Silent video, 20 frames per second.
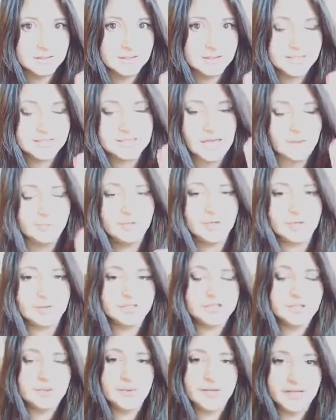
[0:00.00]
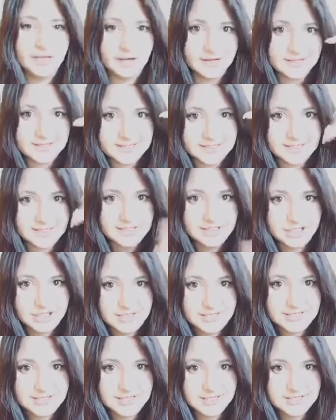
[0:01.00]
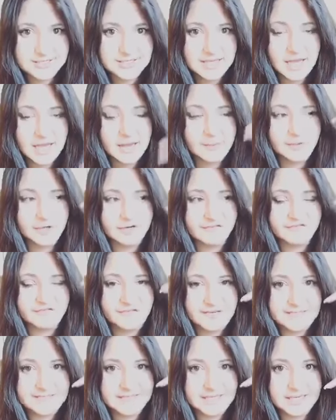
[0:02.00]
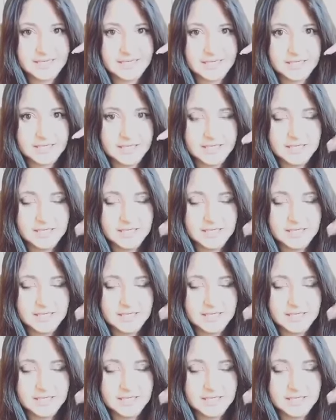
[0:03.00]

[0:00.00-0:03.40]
Is I'm not doing eisegesis. I'm not fitting